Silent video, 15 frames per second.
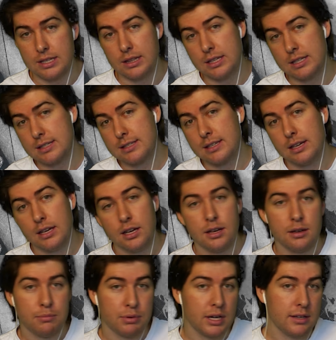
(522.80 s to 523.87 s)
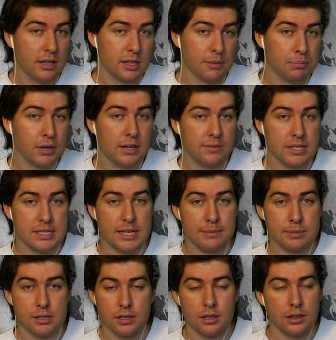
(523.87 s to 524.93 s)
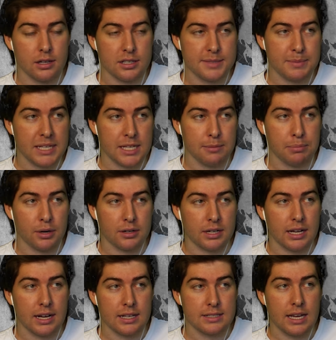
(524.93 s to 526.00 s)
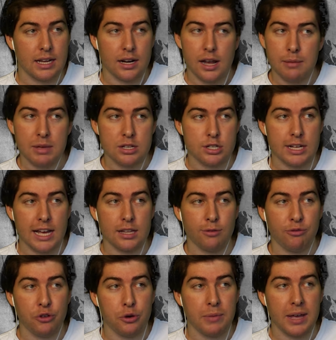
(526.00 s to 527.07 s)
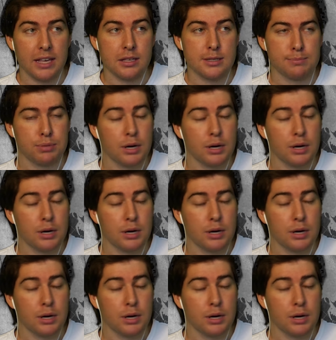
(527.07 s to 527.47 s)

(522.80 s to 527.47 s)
in the previous episode of the Lost Media podcast, and I mentioned how the filmmakers